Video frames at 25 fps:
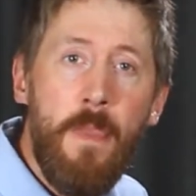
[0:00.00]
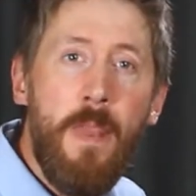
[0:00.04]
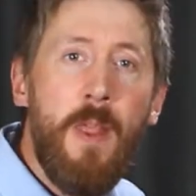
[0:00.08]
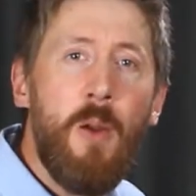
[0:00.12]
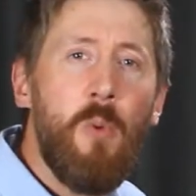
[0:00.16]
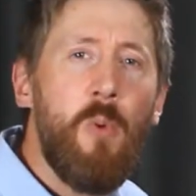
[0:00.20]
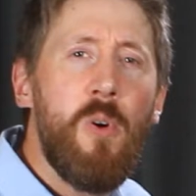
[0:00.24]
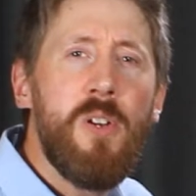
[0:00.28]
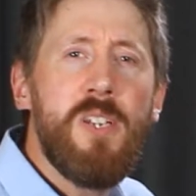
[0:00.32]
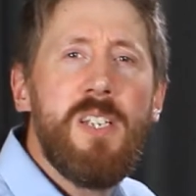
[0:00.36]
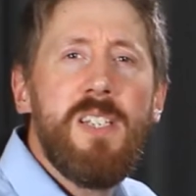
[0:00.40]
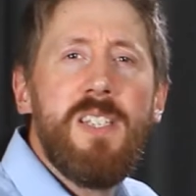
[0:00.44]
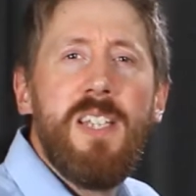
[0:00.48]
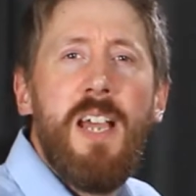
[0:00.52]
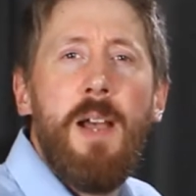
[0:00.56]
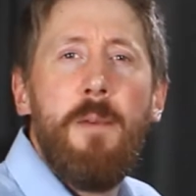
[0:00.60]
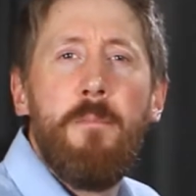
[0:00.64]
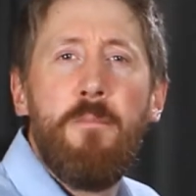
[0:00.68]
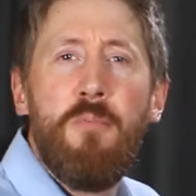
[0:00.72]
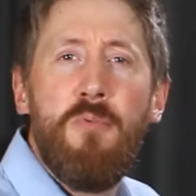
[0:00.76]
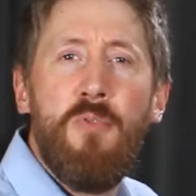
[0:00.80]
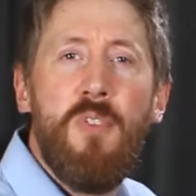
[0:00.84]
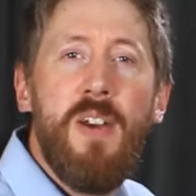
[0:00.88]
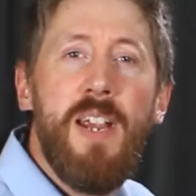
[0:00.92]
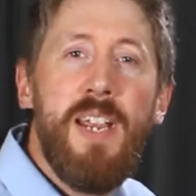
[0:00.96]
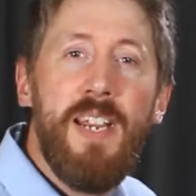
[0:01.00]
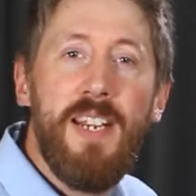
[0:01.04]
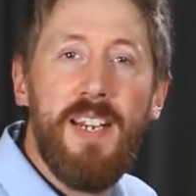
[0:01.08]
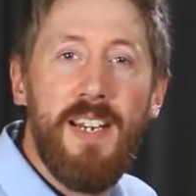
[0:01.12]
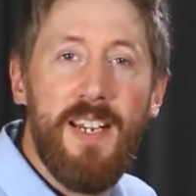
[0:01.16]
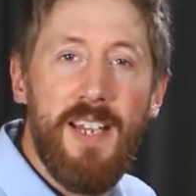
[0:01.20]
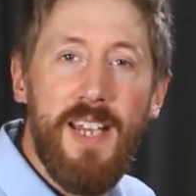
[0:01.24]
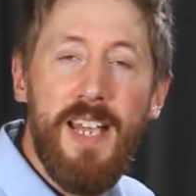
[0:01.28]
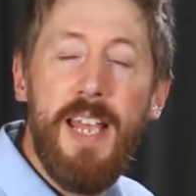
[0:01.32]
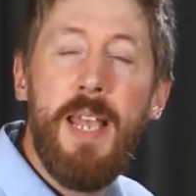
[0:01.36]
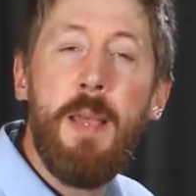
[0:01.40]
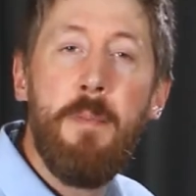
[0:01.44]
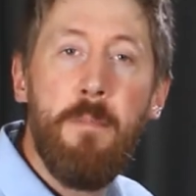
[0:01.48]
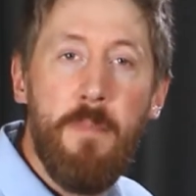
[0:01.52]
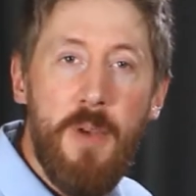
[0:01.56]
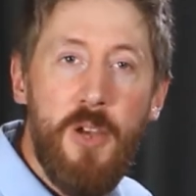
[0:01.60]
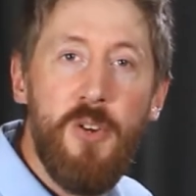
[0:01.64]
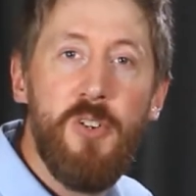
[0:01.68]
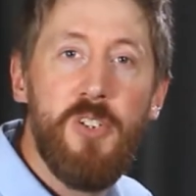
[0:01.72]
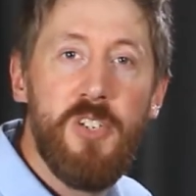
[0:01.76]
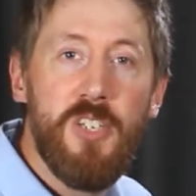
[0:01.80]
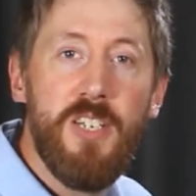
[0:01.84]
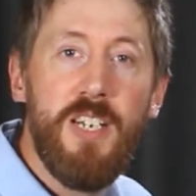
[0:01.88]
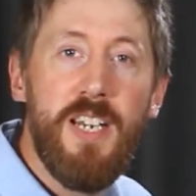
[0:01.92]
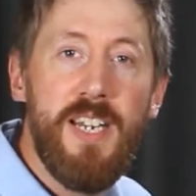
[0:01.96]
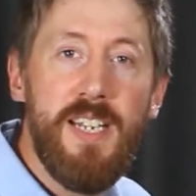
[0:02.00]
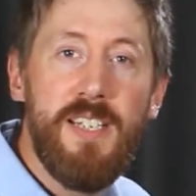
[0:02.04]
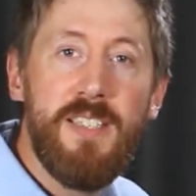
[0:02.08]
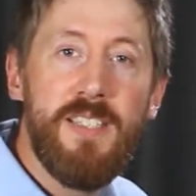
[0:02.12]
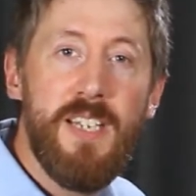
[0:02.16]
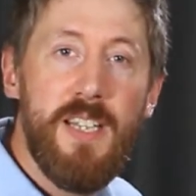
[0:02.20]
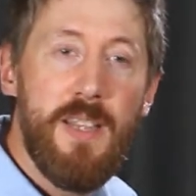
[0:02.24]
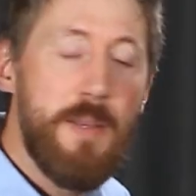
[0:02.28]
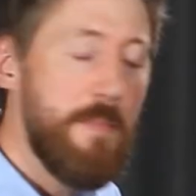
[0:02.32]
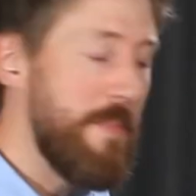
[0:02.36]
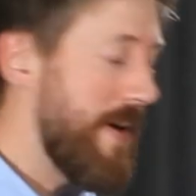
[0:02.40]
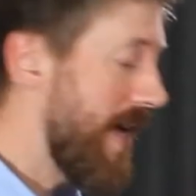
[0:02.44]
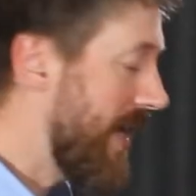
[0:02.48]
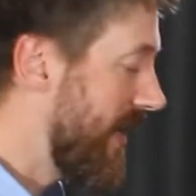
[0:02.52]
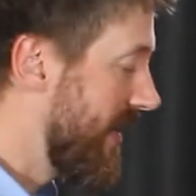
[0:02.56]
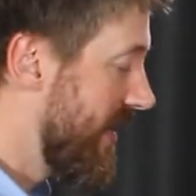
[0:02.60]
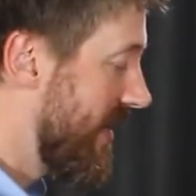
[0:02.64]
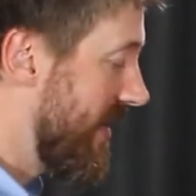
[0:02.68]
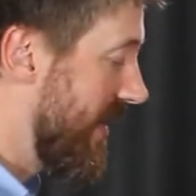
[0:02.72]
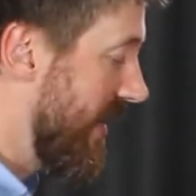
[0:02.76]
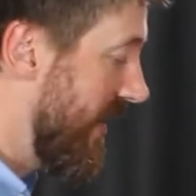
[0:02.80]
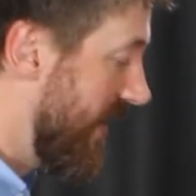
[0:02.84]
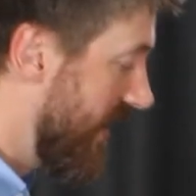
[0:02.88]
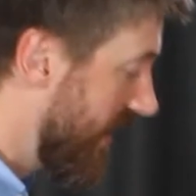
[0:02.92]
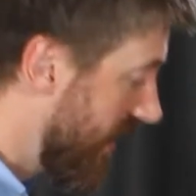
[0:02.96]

What does that bring emotionally to the melody?